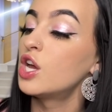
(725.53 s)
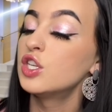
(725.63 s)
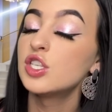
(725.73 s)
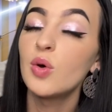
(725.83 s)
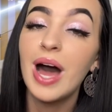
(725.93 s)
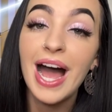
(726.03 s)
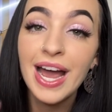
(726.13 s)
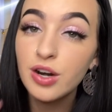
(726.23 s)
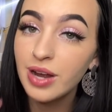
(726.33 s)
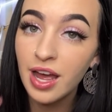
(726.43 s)
So I
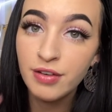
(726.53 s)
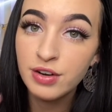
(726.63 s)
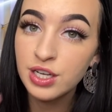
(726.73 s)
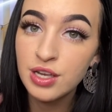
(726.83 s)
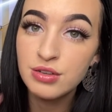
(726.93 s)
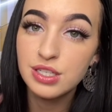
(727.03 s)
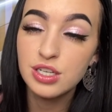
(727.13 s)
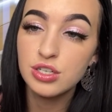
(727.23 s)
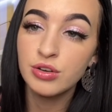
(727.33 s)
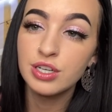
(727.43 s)
don't ever use the
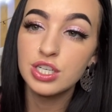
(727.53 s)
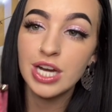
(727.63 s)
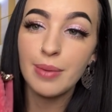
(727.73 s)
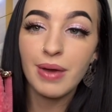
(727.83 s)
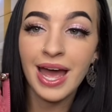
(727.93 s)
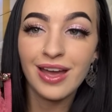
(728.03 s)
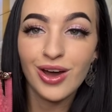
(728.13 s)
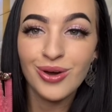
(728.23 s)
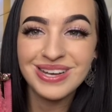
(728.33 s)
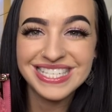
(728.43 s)
shoulder strap. I
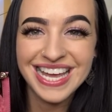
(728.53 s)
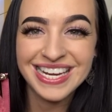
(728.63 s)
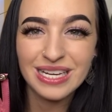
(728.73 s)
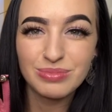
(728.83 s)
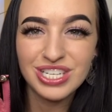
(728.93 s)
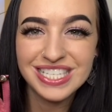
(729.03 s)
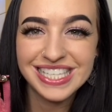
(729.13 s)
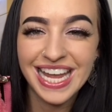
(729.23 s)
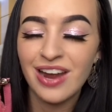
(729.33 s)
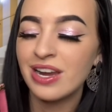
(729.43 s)
always end up just
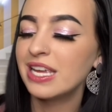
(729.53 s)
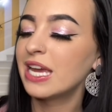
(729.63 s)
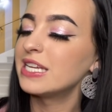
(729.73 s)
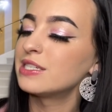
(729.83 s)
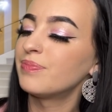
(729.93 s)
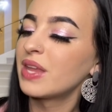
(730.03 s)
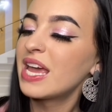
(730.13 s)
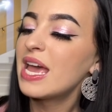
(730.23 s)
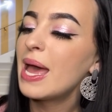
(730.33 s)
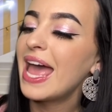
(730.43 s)
carrying it.
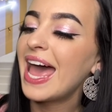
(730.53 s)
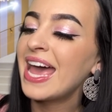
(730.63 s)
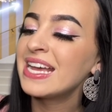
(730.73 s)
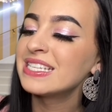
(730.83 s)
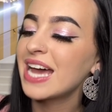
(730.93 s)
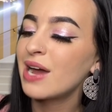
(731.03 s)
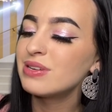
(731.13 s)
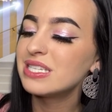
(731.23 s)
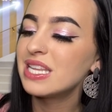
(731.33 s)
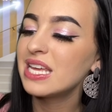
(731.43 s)
And I
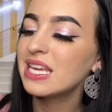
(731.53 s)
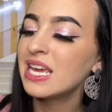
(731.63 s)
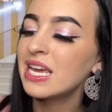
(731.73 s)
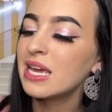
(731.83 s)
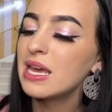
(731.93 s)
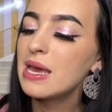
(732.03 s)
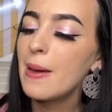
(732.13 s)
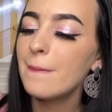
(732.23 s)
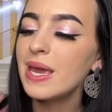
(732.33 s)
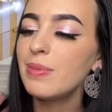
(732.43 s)
was thinking
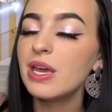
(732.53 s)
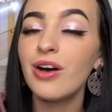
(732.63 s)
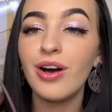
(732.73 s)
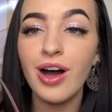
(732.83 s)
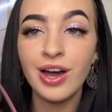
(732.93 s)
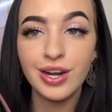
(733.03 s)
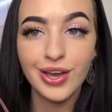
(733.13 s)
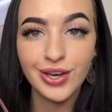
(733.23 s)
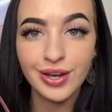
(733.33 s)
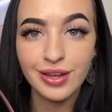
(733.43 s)
maybe I'll
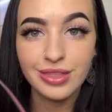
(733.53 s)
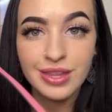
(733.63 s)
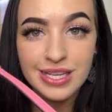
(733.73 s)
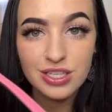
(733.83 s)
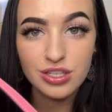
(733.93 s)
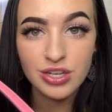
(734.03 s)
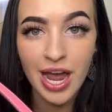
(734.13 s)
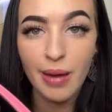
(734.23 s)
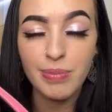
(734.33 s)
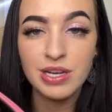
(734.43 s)
unhook this
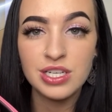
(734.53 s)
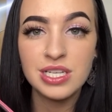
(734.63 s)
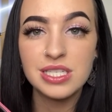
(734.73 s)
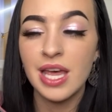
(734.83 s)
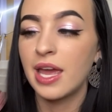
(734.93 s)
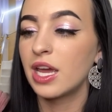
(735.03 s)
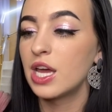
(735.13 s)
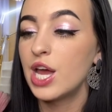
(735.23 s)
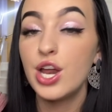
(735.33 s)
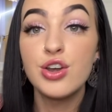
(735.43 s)
strap and just like
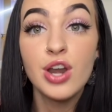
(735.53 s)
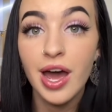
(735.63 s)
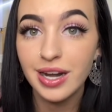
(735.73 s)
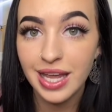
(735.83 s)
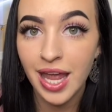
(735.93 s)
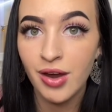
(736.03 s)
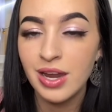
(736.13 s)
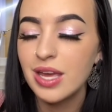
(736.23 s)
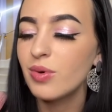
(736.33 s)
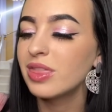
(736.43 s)
not
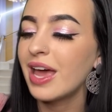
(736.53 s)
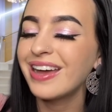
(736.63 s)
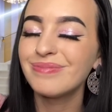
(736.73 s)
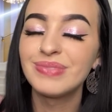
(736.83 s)
carry it with that.